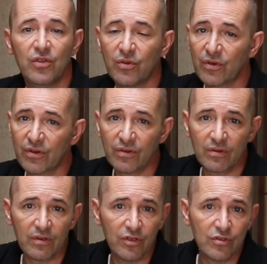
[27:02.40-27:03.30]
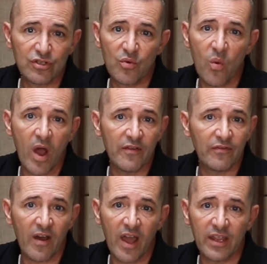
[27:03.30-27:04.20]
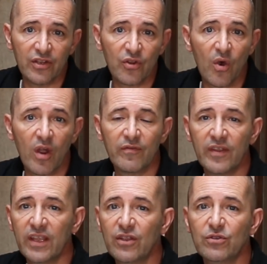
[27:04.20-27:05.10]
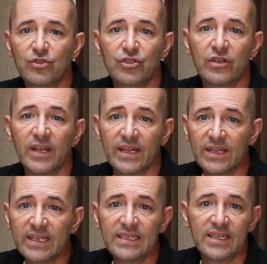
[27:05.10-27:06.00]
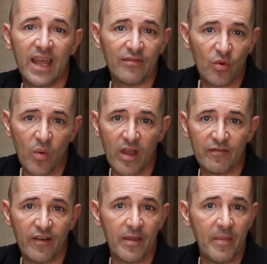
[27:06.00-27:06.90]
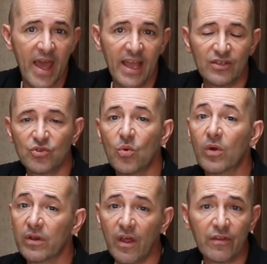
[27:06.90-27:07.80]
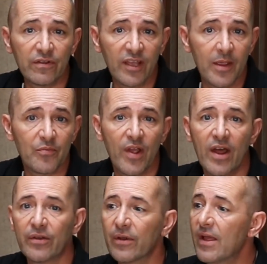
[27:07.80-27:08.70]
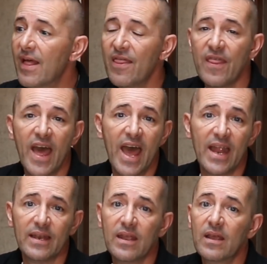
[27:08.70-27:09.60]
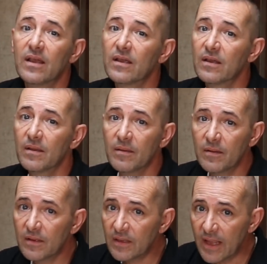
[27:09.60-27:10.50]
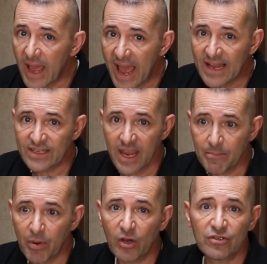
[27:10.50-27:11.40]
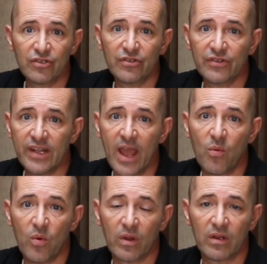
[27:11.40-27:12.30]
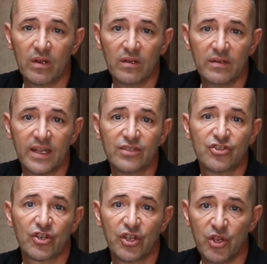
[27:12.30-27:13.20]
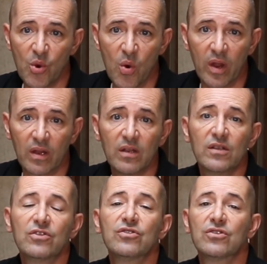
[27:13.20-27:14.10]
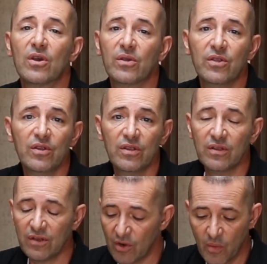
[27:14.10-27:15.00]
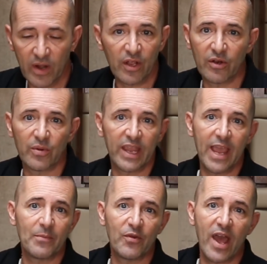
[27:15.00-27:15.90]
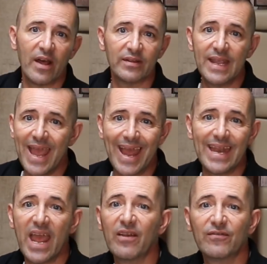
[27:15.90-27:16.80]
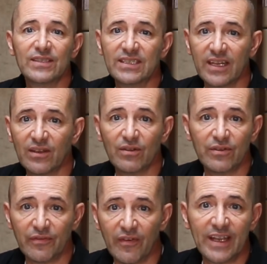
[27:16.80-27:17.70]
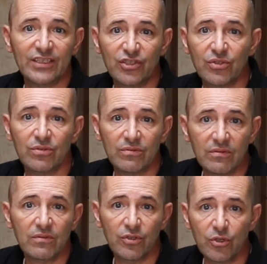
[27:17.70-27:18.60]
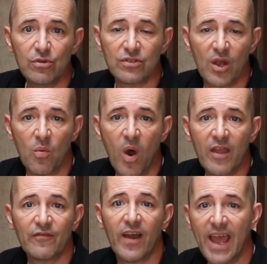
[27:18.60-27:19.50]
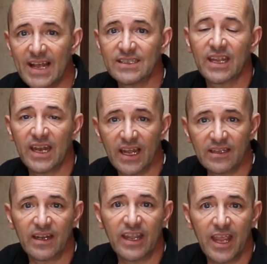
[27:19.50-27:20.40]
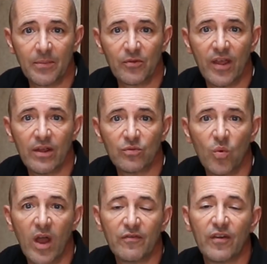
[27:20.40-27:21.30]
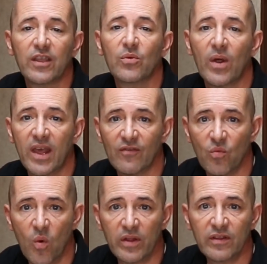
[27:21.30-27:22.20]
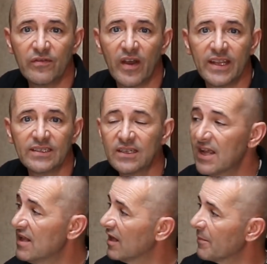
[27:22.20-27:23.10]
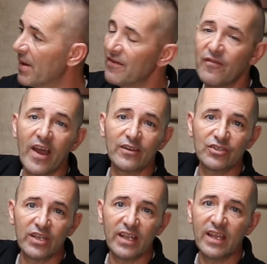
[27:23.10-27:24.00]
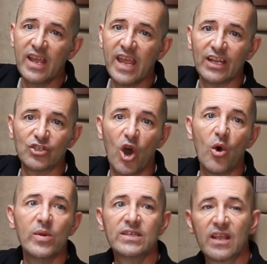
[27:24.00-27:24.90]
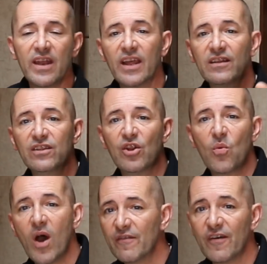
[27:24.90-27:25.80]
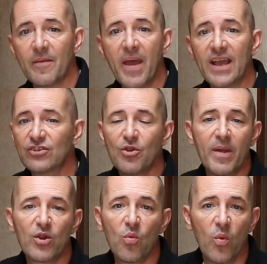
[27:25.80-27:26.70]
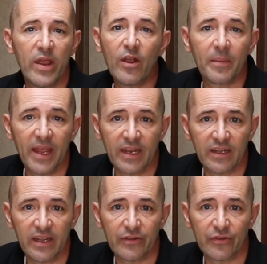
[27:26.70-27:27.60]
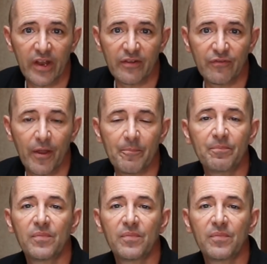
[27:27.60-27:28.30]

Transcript: you're using Wi-Fi in your RV, you should at least have the Wi-Fi Max or another type router that has a personal network that's secure. So you, you don't want to go to a campground and every single device you use on Wi-Fi has to connect to the campground Wi-Fi. You want to have one device, like my Fire Stick, it's always connected to the Wi-Fi Max, no matter where I'm getting the internet from.